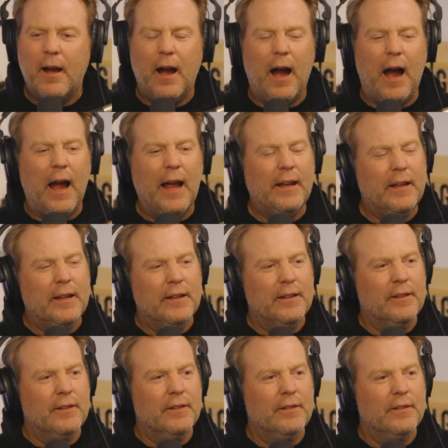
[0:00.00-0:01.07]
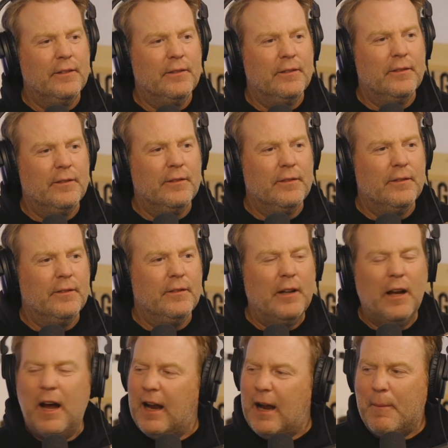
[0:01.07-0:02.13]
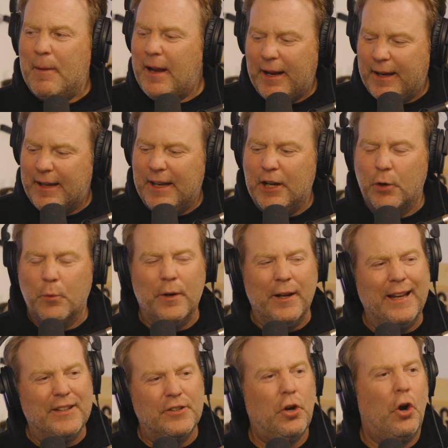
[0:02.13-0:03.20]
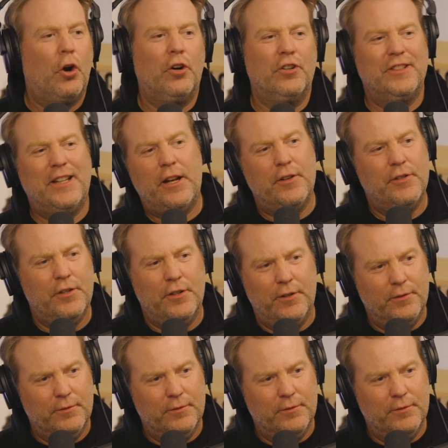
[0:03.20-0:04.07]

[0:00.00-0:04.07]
I can hear when the guitar's out of tune.